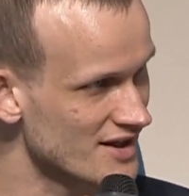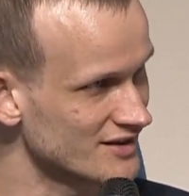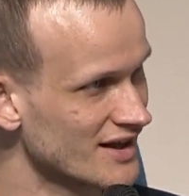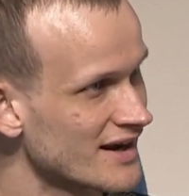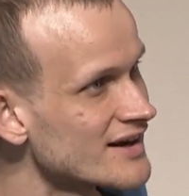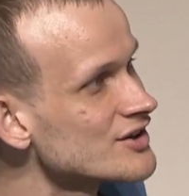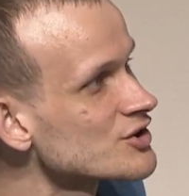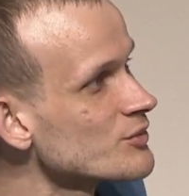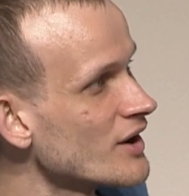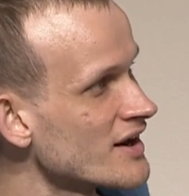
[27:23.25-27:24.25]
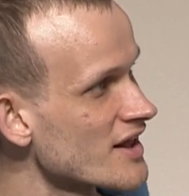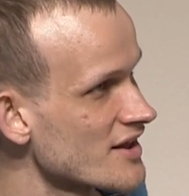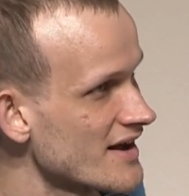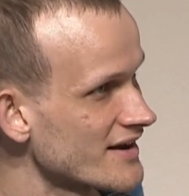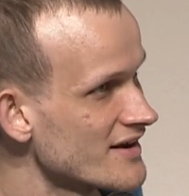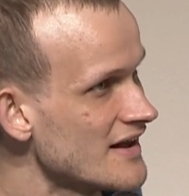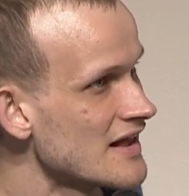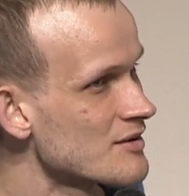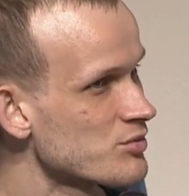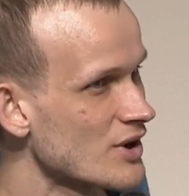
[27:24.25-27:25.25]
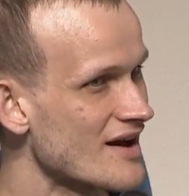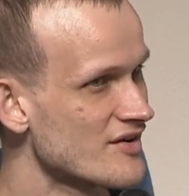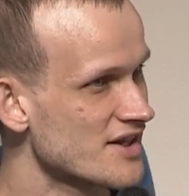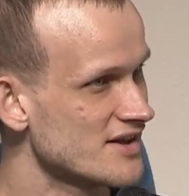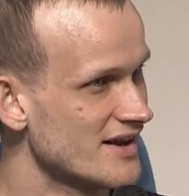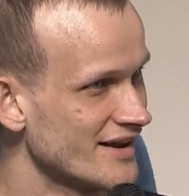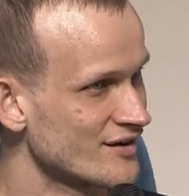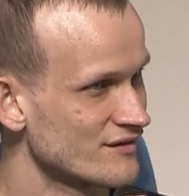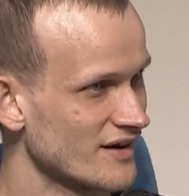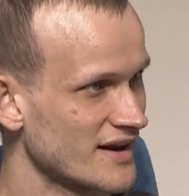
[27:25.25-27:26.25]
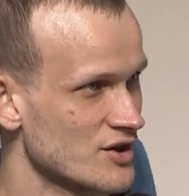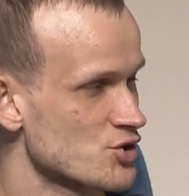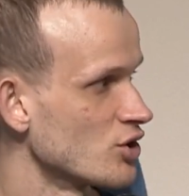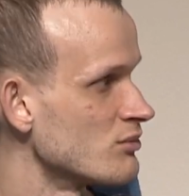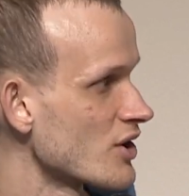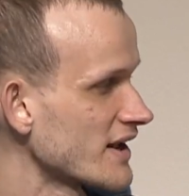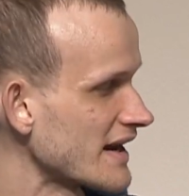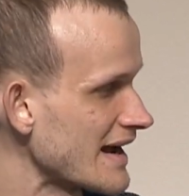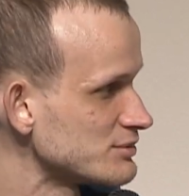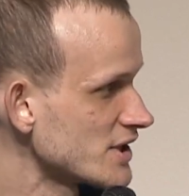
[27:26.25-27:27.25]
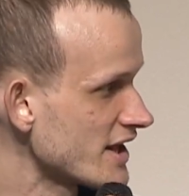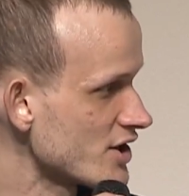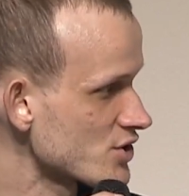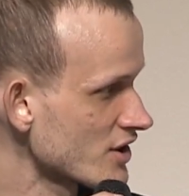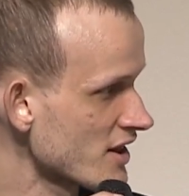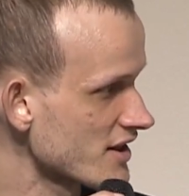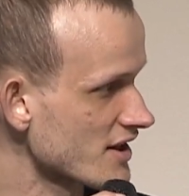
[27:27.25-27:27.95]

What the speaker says: And then another one is like privacy in financial market applications.